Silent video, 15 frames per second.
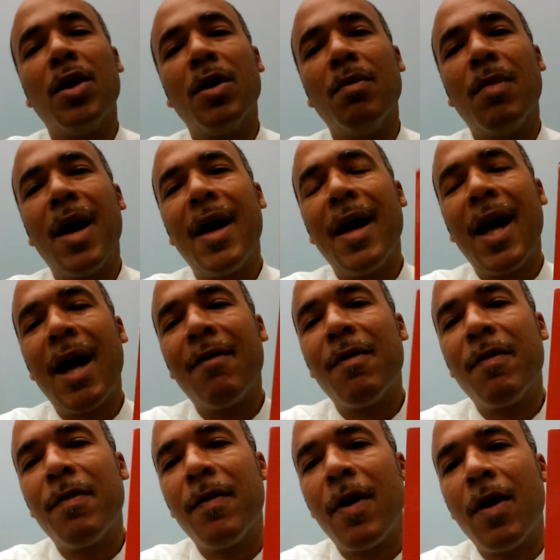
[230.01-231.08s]
You might have
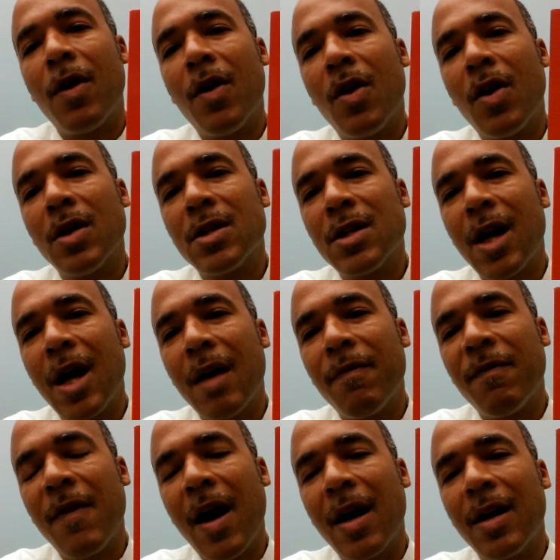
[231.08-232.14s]
a hard time
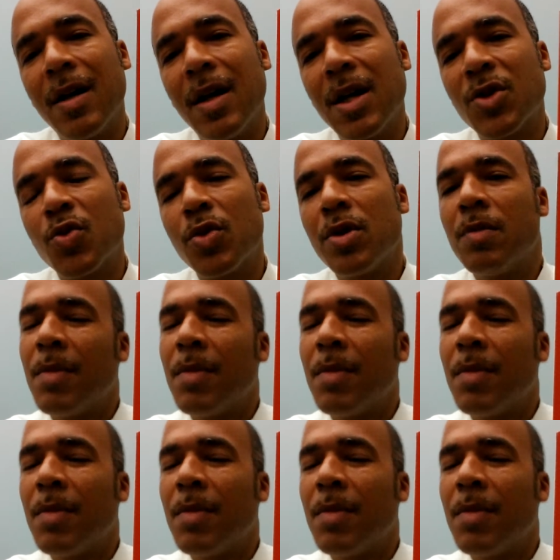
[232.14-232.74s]
finding this one.